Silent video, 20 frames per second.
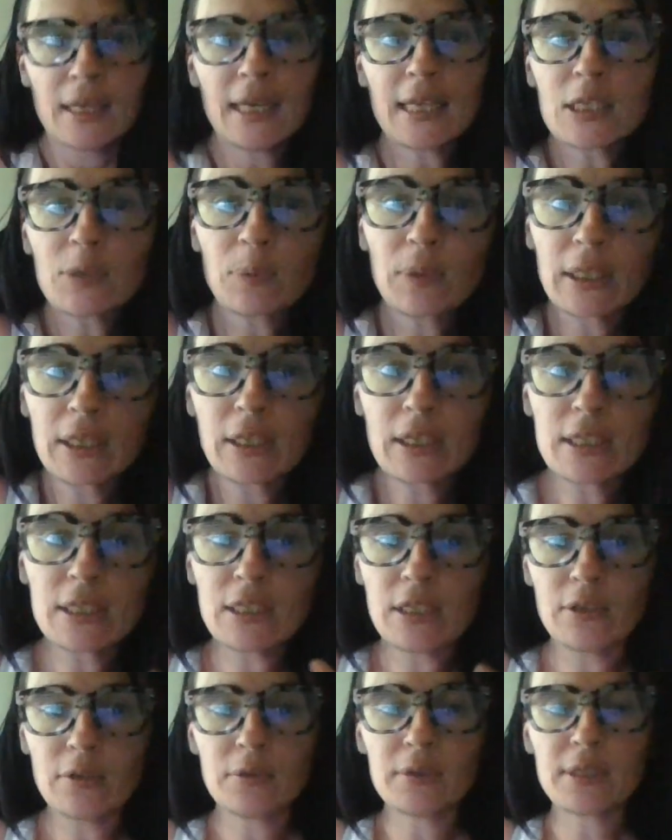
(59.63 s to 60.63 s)
It's really good
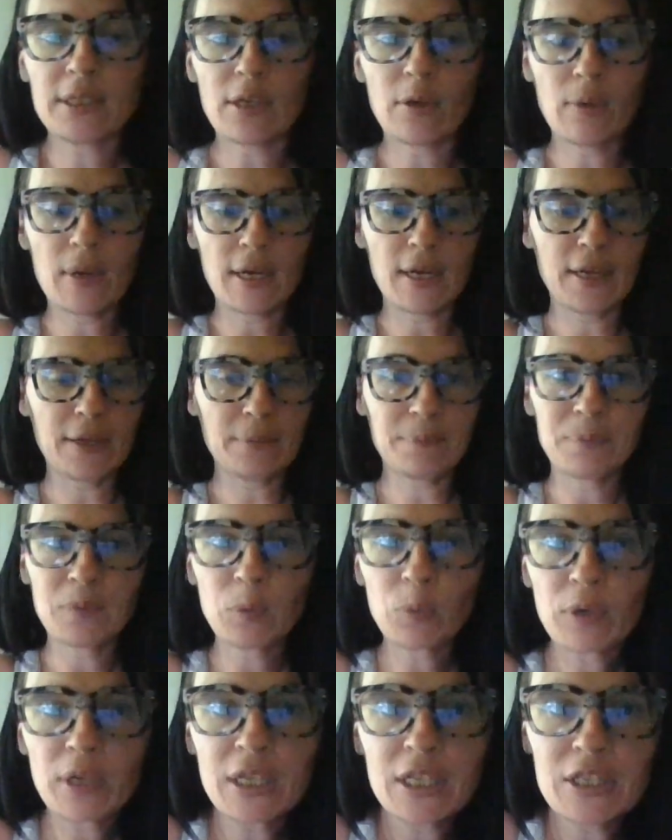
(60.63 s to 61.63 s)
too. So um,
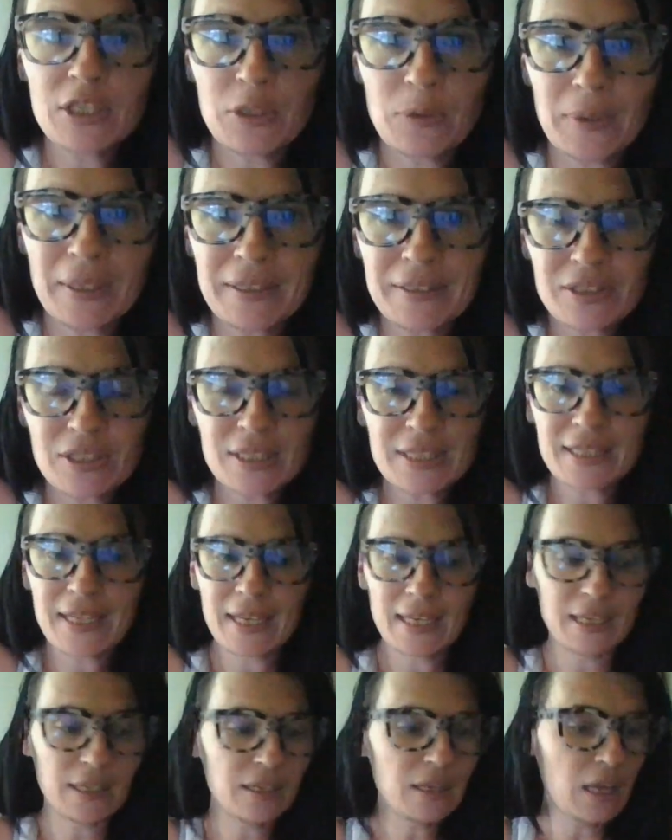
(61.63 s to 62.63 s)
we're gonna do it. Just
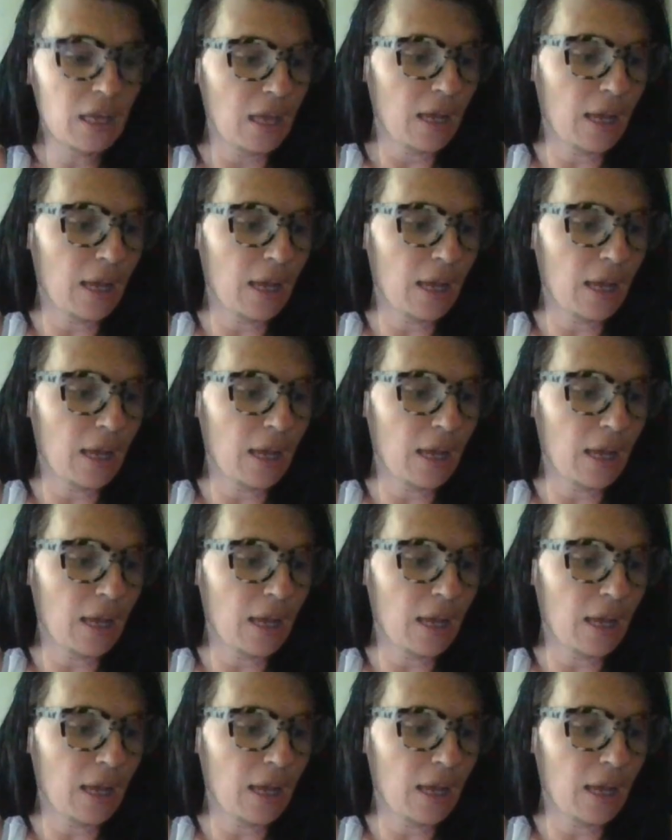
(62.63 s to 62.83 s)
saying.